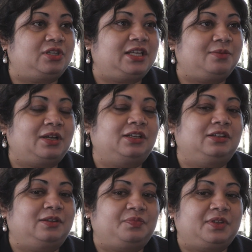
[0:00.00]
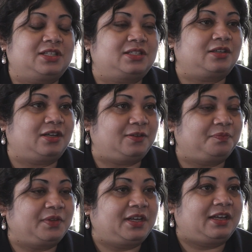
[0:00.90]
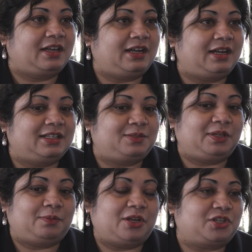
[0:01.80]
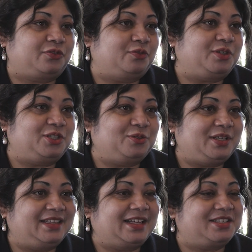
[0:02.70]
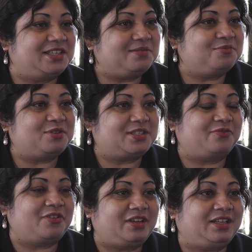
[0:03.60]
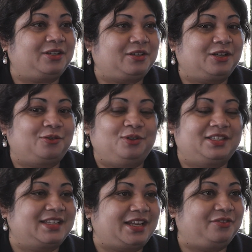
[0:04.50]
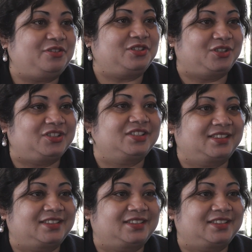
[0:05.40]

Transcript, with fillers: team, and um, it's uh, uh, it's been a pleasure for me to lead that team, doing some very cool, exciting research.